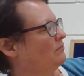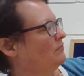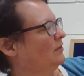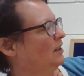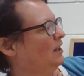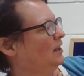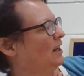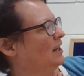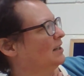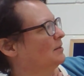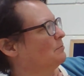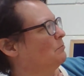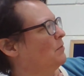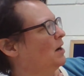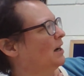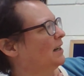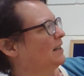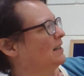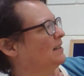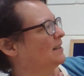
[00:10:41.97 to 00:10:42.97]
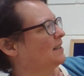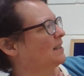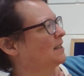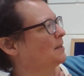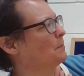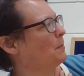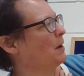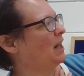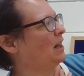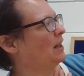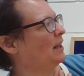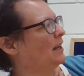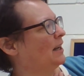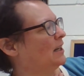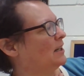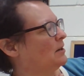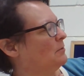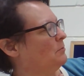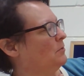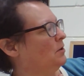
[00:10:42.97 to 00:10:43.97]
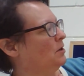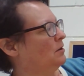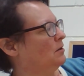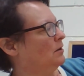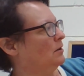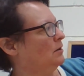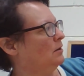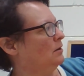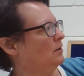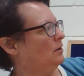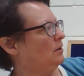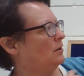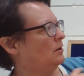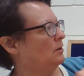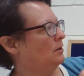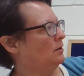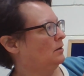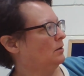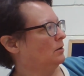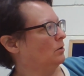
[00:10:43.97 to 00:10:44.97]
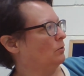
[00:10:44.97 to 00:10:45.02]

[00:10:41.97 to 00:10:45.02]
As Mucky's smell hit him, the